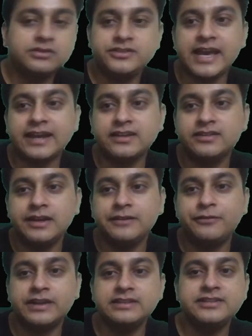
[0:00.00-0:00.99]
check the
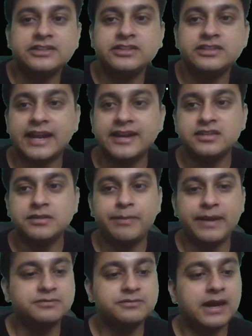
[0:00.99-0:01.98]
differentiation? That is the
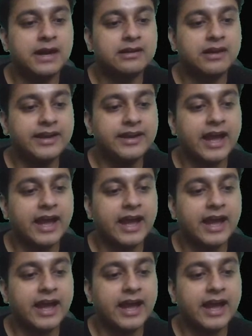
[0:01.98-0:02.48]
best part, right?